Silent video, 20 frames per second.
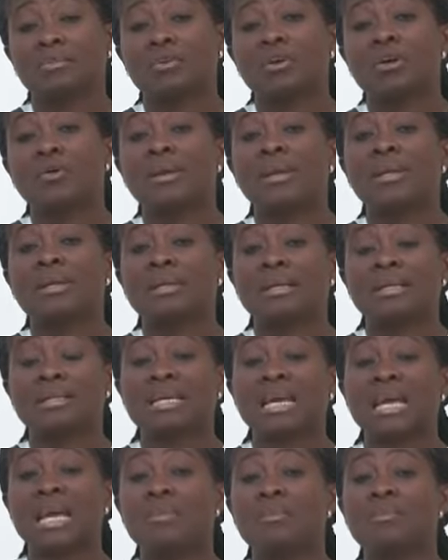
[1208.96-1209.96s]
during the
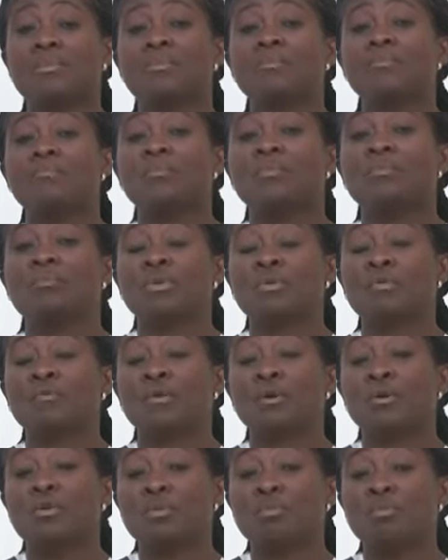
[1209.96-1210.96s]
time
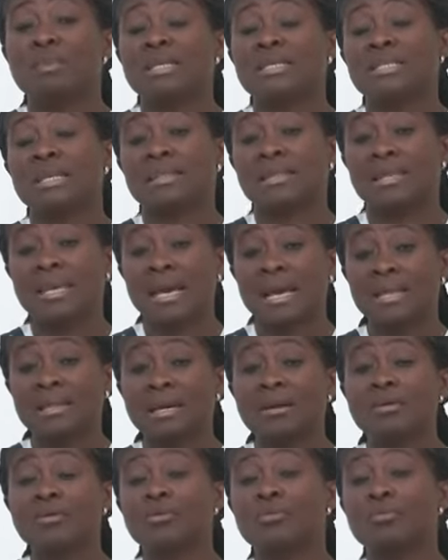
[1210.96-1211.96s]
before you measured the
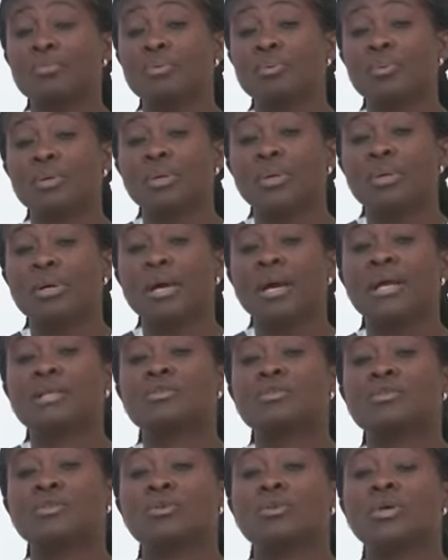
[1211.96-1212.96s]
other group.
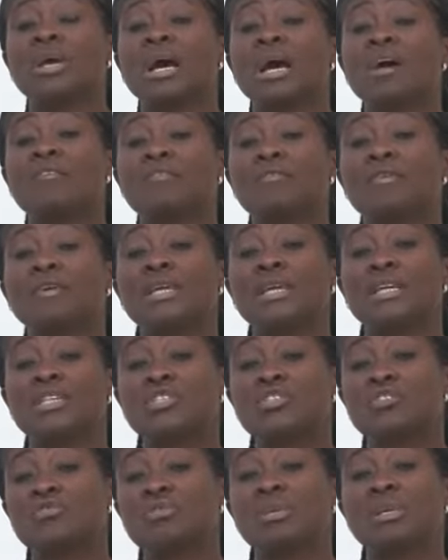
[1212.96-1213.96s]
And so you have
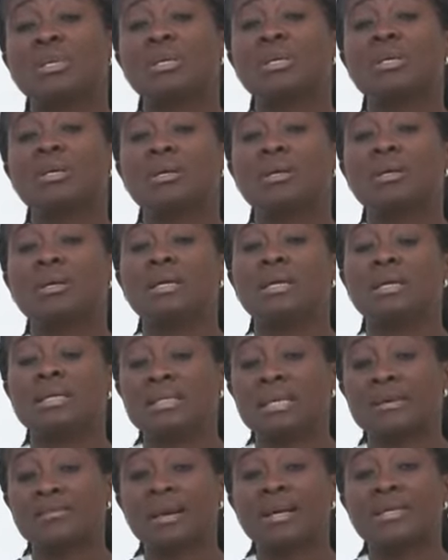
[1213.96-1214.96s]
history
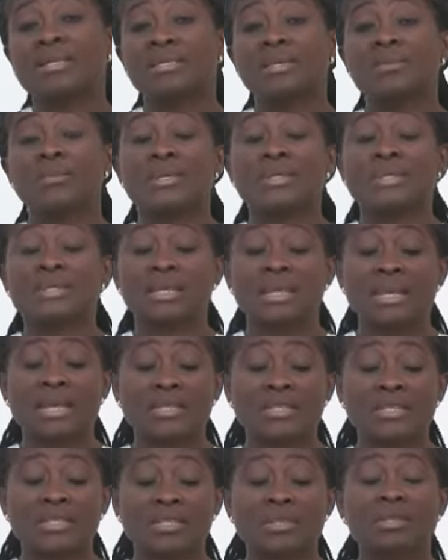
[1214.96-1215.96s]
interacting with
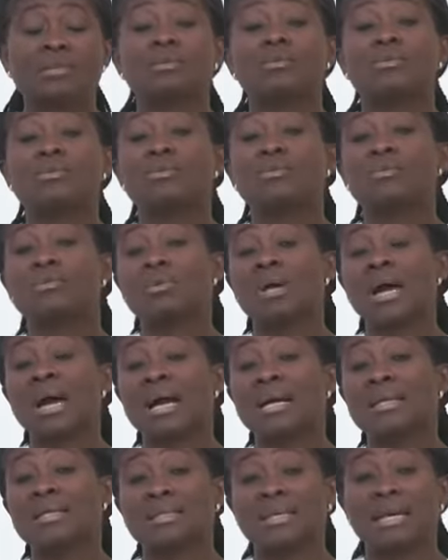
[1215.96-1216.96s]
selection to
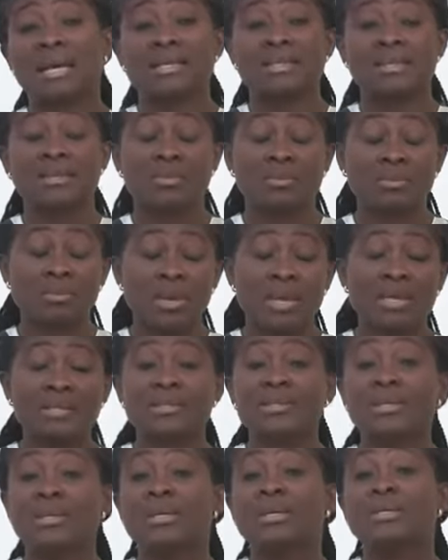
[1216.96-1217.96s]
act as a
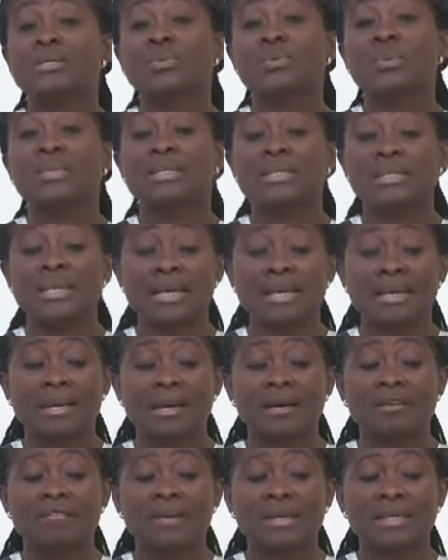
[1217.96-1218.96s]
threat to
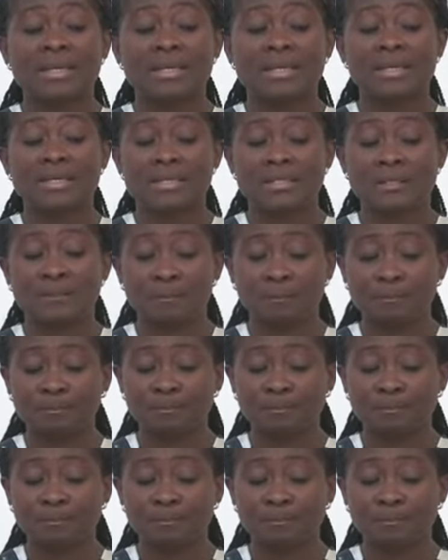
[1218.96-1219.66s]
internal validity.